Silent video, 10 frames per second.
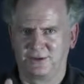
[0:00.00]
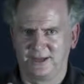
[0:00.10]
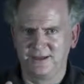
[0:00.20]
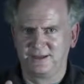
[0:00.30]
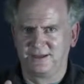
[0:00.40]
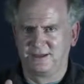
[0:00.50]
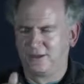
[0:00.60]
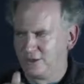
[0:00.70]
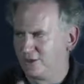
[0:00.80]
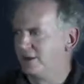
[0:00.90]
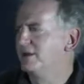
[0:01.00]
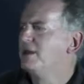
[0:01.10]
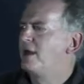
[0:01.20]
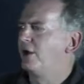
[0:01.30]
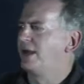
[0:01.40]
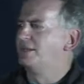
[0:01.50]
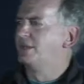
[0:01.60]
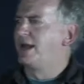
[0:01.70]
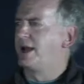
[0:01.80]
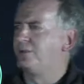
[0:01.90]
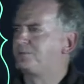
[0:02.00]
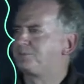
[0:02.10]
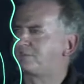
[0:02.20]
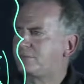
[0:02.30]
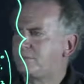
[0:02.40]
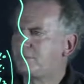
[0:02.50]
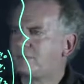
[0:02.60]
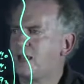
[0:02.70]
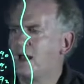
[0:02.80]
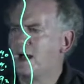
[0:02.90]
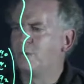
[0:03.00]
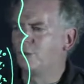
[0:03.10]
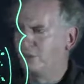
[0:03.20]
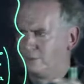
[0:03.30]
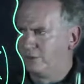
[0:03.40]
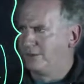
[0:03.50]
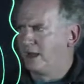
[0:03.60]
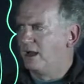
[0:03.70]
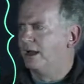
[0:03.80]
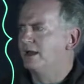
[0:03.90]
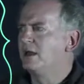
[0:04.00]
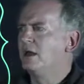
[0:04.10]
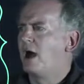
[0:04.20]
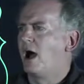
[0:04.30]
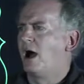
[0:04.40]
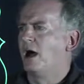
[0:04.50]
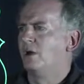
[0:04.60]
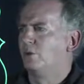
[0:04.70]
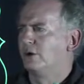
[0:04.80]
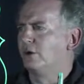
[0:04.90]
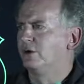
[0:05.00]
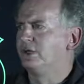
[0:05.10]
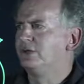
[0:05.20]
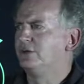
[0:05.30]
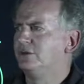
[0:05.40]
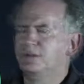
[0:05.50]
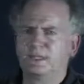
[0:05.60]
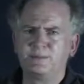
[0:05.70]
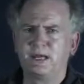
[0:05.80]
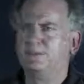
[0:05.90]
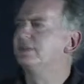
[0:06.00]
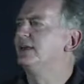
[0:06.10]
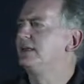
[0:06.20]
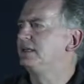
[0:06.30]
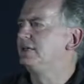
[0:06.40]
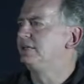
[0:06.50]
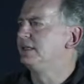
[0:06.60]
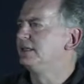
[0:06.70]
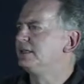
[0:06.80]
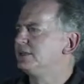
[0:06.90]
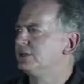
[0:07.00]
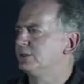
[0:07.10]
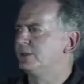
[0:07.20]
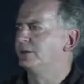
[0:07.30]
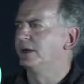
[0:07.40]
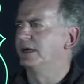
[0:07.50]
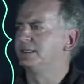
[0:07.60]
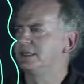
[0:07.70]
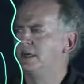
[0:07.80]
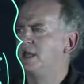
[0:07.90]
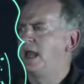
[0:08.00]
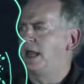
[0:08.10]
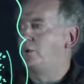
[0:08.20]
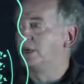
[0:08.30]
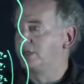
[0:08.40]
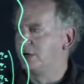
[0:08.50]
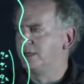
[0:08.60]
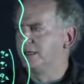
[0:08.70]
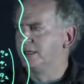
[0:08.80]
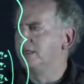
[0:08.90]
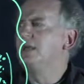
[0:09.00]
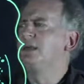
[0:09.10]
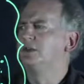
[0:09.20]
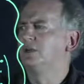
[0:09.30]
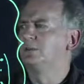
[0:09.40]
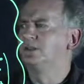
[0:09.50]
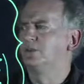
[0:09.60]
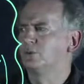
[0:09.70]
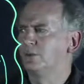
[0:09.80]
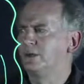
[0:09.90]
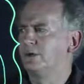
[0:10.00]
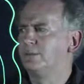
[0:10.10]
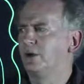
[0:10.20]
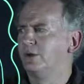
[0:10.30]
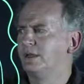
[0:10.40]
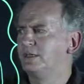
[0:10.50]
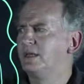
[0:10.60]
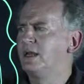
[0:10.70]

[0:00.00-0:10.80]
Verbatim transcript: okay? Good. Okay, so now um, moving on, uh, we're going to sometimes find it convenient to rewrite a quaternion in terms of its real component